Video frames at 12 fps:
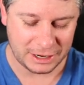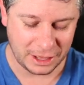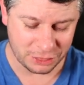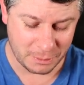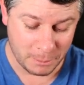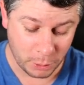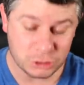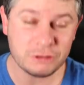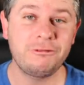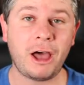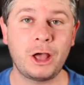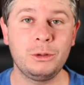Not the most
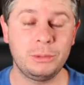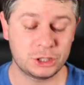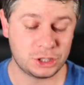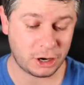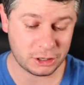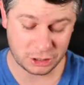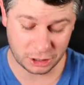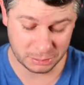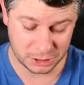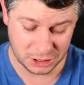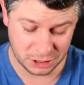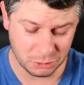valuable Charizard,
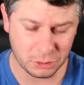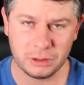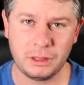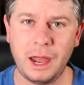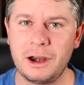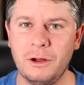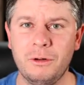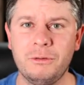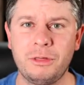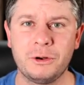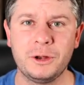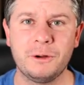but still worth, I don't know,
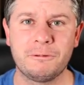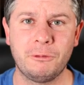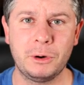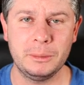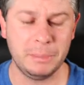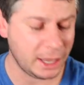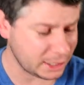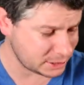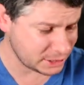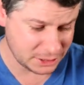30 or 40 bucks.